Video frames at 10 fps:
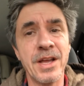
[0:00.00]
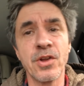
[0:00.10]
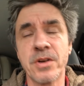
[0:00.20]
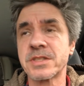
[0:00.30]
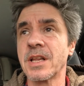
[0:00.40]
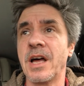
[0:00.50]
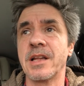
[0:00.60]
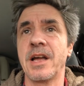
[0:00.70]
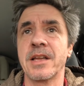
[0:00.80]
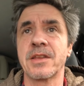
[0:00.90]
It looks a
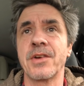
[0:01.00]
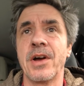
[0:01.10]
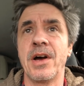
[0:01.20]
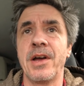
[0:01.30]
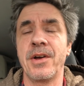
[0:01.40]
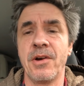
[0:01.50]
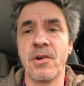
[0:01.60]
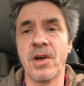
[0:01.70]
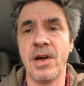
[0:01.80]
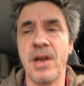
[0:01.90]
lot like the guy,
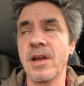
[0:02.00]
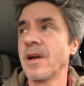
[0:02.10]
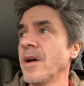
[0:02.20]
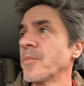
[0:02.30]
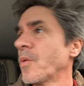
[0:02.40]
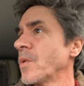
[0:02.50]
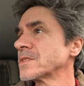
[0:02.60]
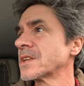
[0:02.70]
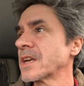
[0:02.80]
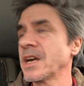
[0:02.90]
okay? But
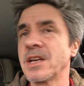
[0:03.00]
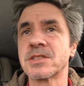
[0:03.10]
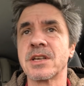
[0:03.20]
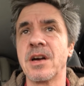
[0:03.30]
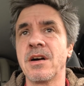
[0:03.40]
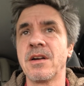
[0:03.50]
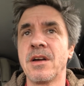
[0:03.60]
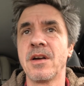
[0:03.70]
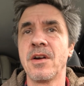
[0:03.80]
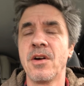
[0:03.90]
once again, it's a
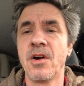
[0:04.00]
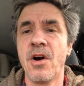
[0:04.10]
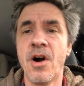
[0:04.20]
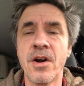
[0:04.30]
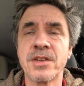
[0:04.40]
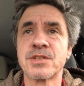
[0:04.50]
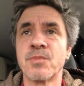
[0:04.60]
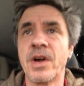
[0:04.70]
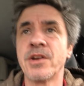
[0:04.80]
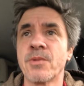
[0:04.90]

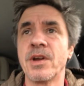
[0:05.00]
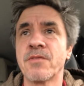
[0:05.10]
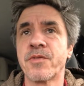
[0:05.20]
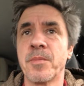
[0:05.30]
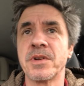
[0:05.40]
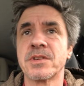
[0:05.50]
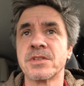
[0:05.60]
artist rendering from a